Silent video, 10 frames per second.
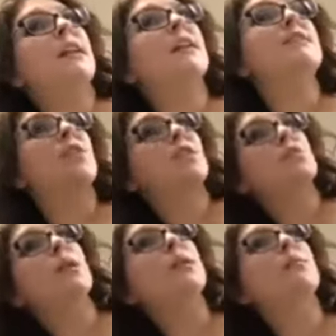is all
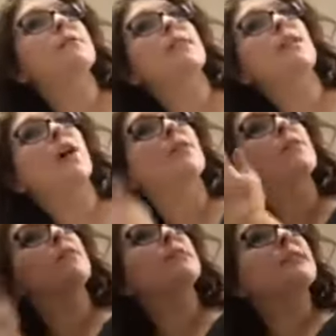20% off
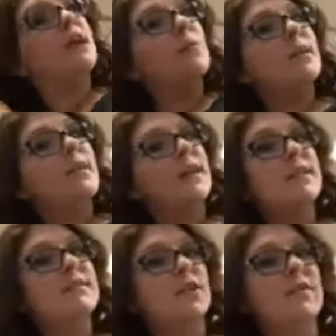of retail with
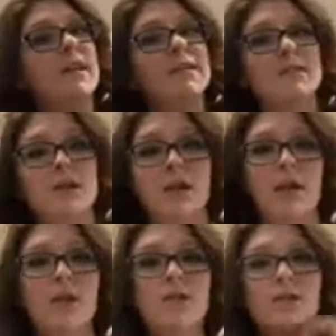any service.
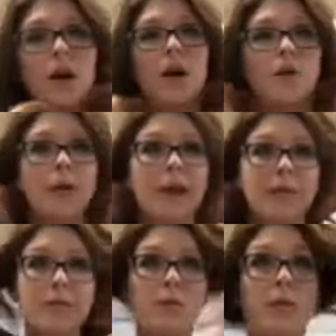So
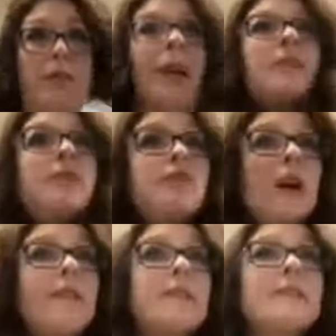if you would like to
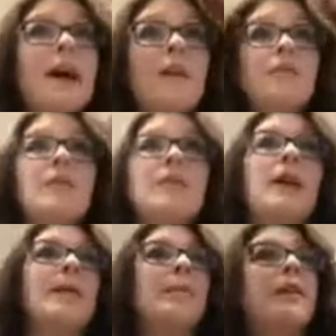try this out,
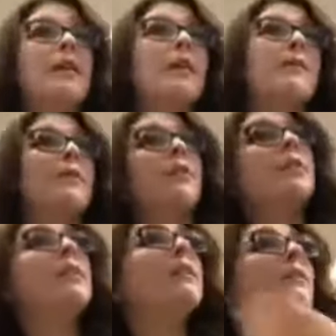come on in. If you're
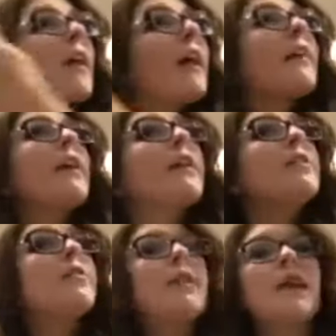in need of a haircut,
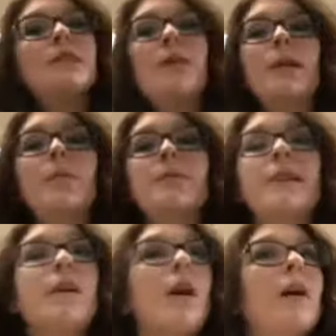you can get
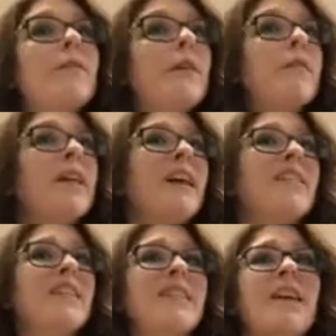20% off of it. I
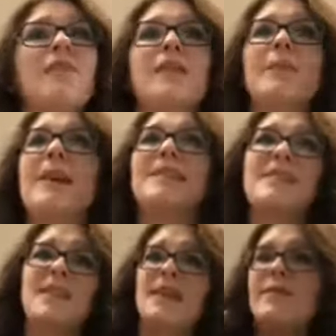think that only makes
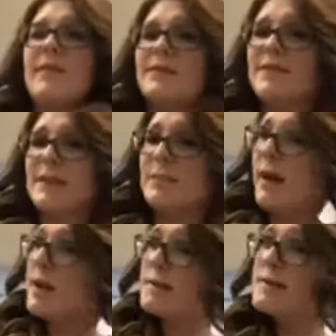it like 15
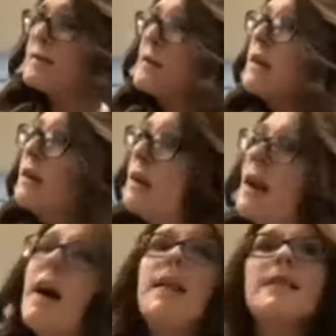bucks.
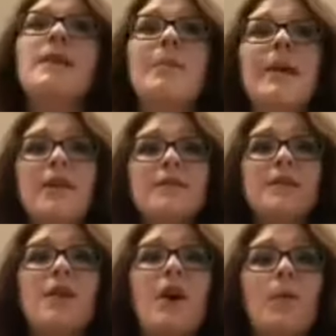A little bit goes
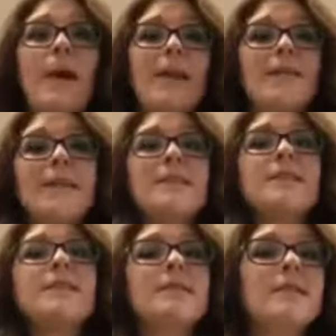a long way.
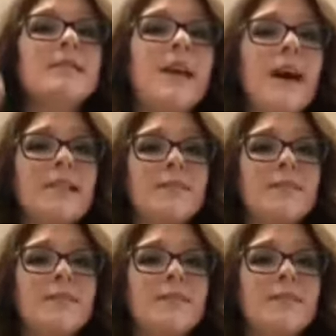This size